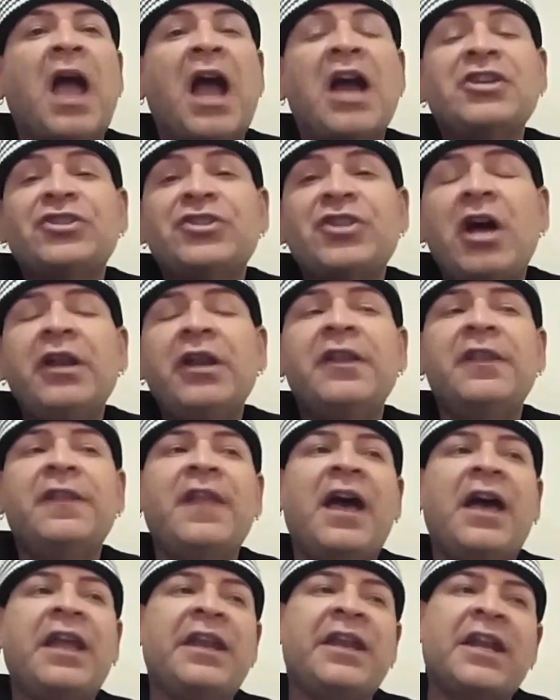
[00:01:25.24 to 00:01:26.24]
I started
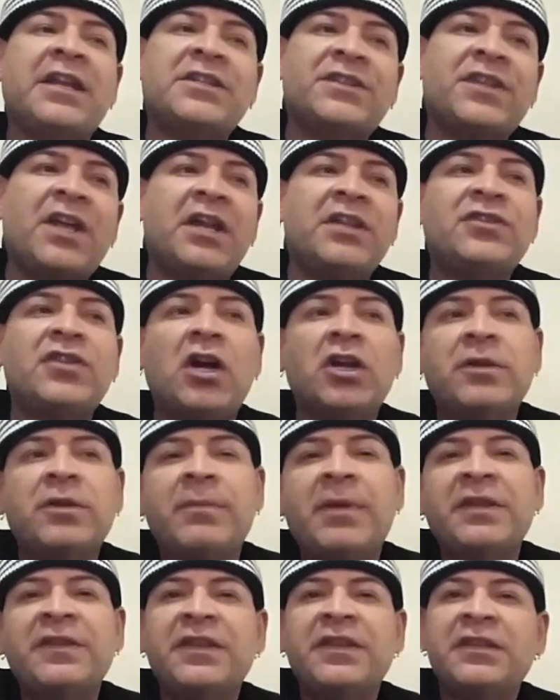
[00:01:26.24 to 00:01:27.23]
that, and I started
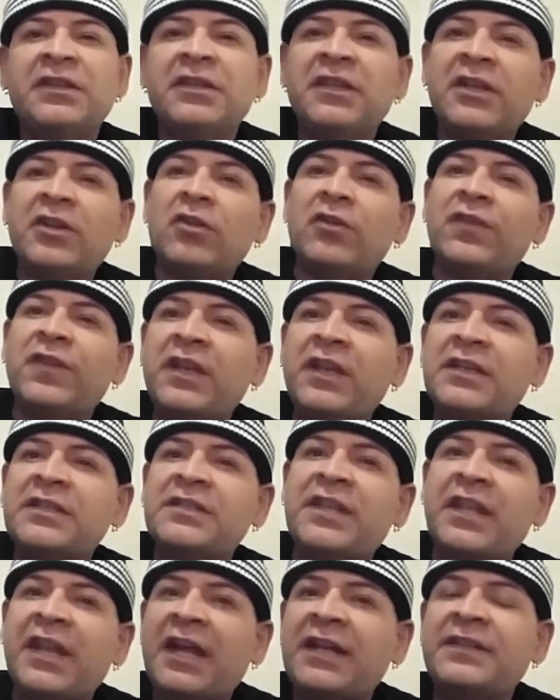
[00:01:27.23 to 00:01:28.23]
documenting little
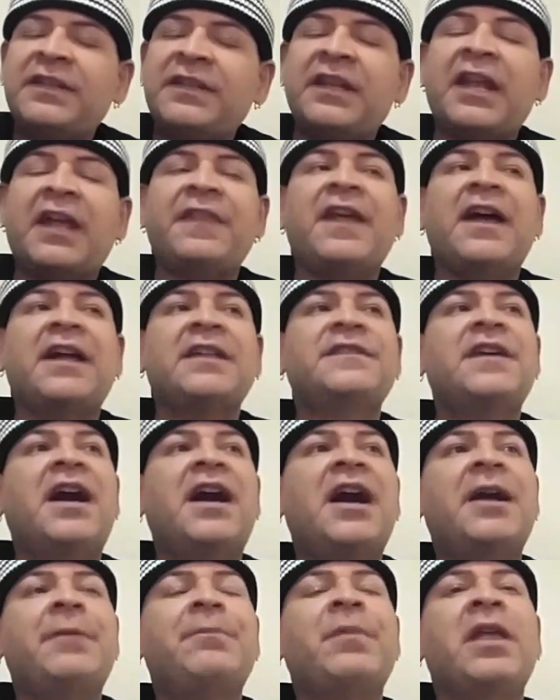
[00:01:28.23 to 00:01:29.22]
things that I did at that
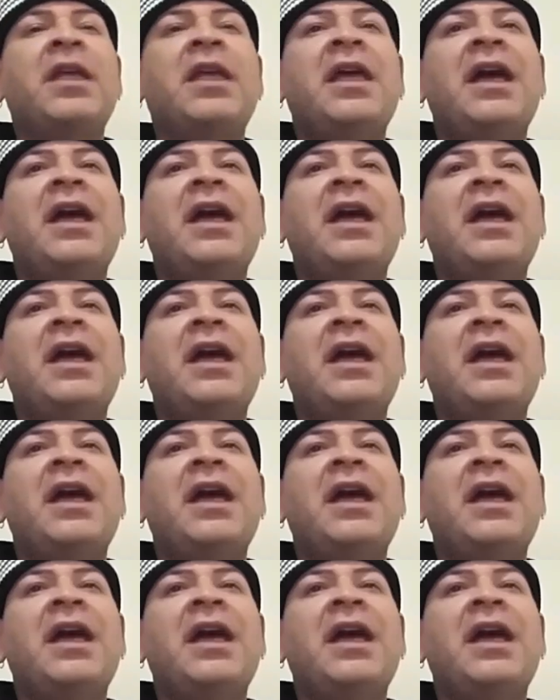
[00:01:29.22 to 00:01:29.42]
time.